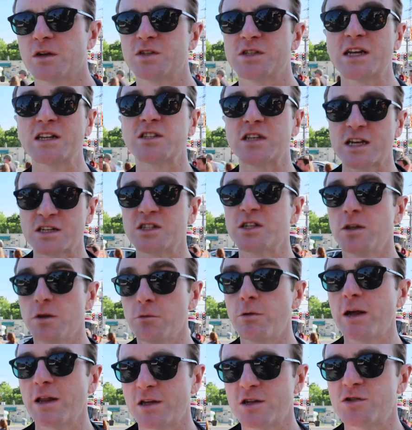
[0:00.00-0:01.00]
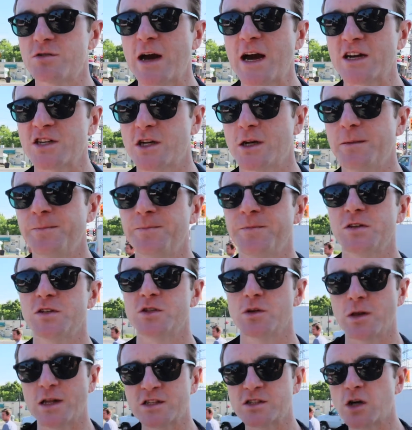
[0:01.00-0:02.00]
That's actually the real attraction.
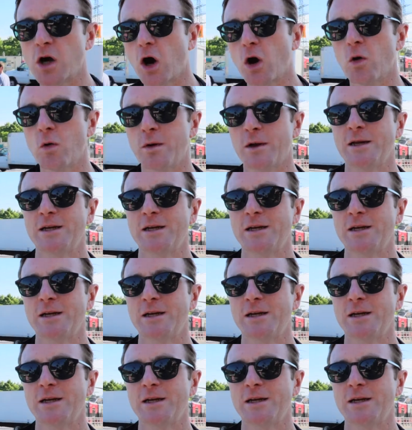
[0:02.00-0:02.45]
So let's go.